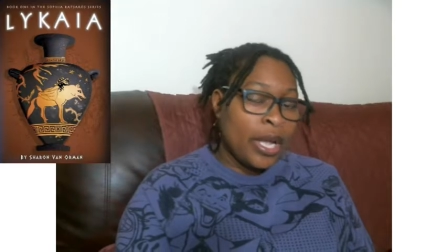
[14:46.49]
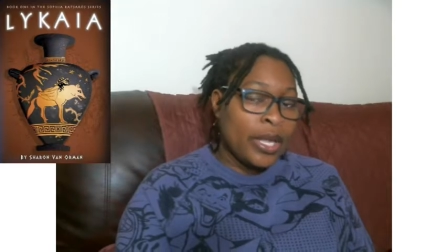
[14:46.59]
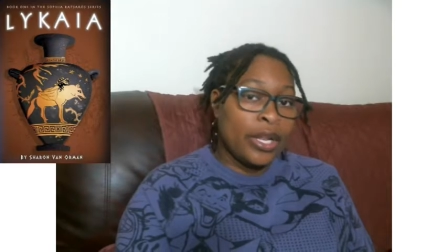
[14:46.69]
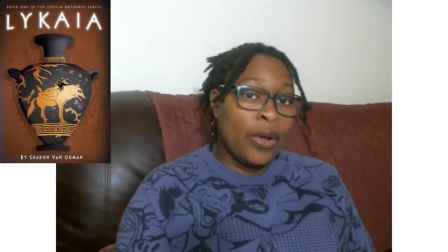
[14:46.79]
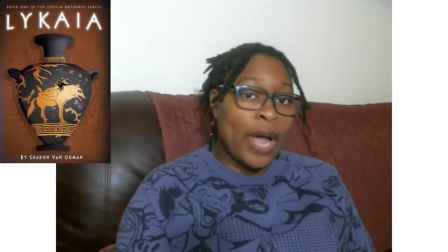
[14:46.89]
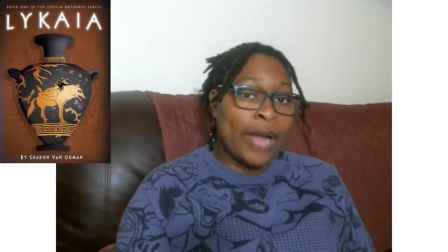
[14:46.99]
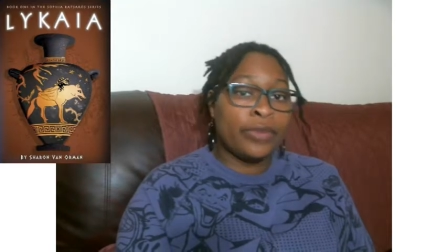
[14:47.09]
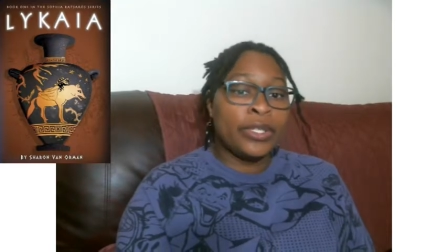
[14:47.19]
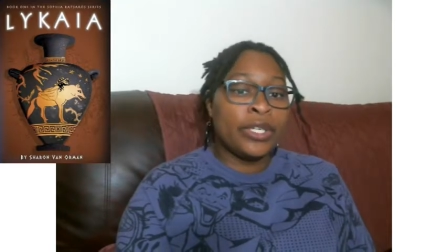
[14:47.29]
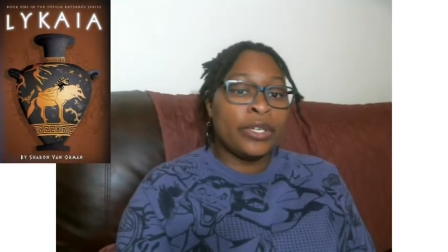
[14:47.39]
You know, I
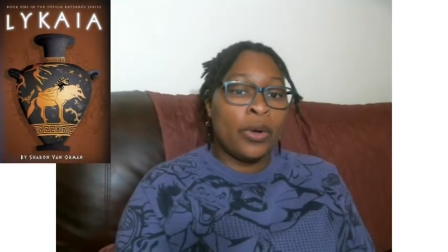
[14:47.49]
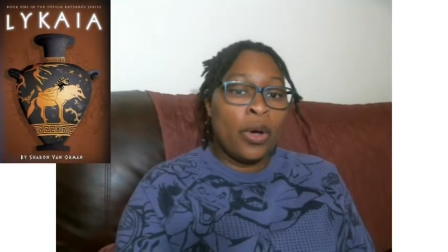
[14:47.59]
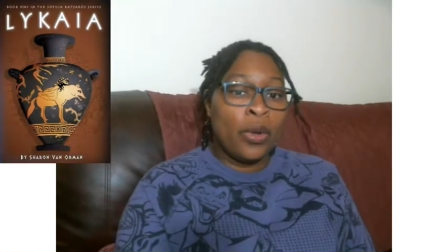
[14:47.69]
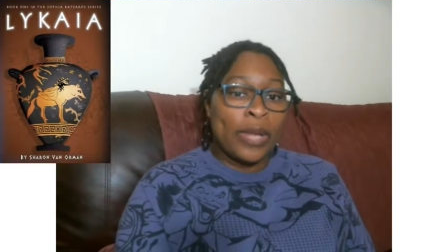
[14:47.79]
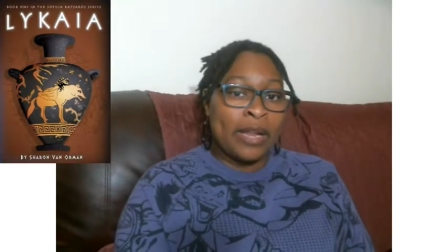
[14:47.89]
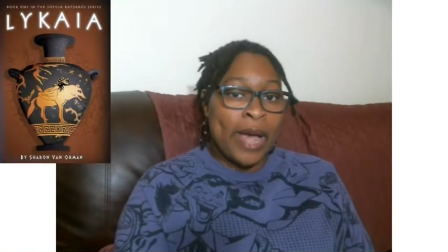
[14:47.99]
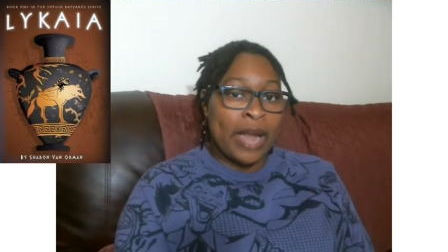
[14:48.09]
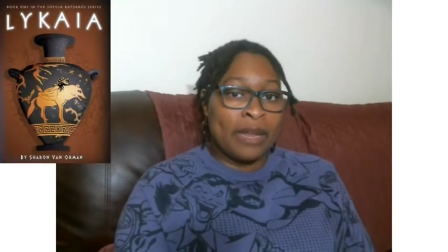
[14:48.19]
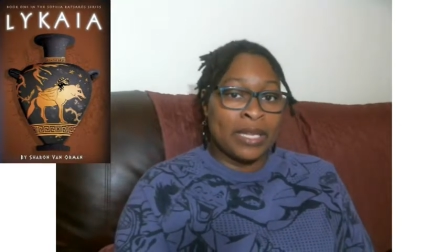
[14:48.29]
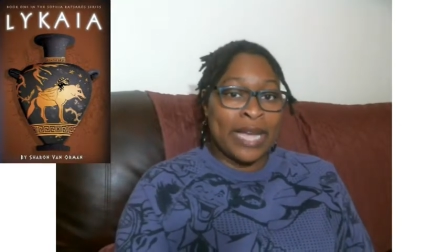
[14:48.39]
don't really know a whole lot
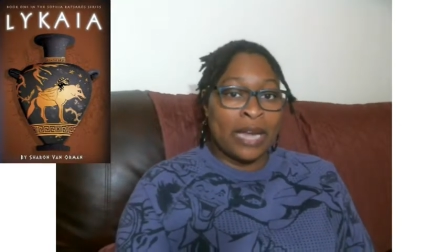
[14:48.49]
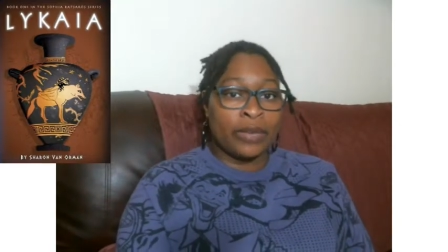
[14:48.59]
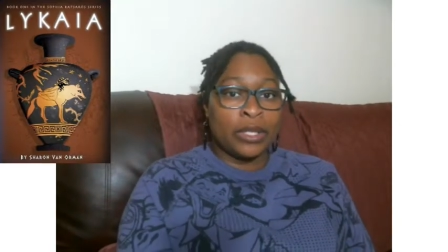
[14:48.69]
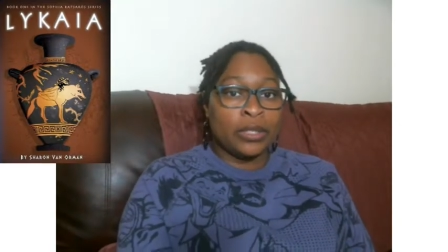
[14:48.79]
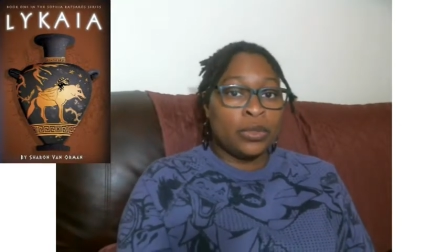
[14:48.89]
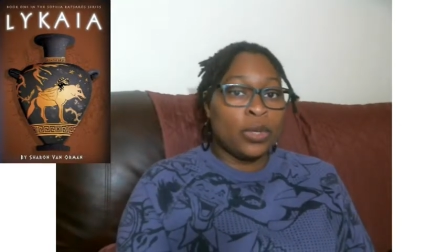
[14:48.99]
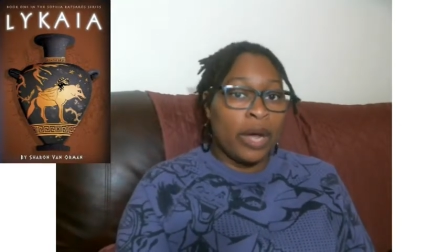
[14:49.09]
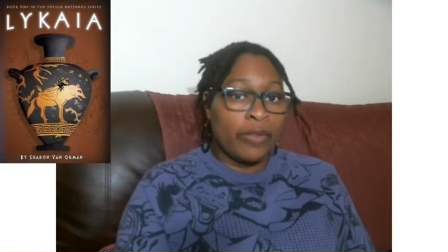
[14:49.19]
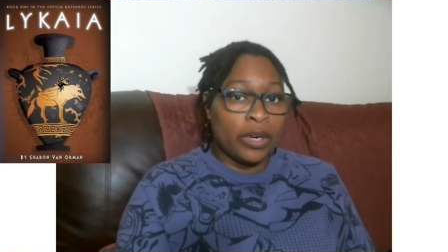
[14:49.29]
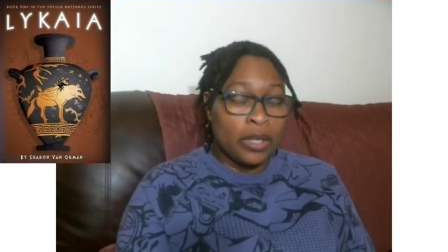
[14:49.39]
about it, but it's got a really cool
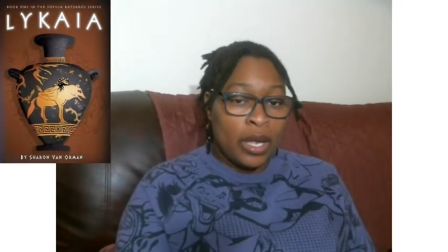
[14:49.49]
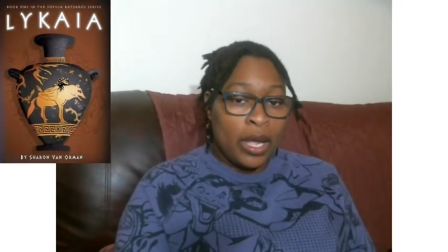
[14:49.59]
cover.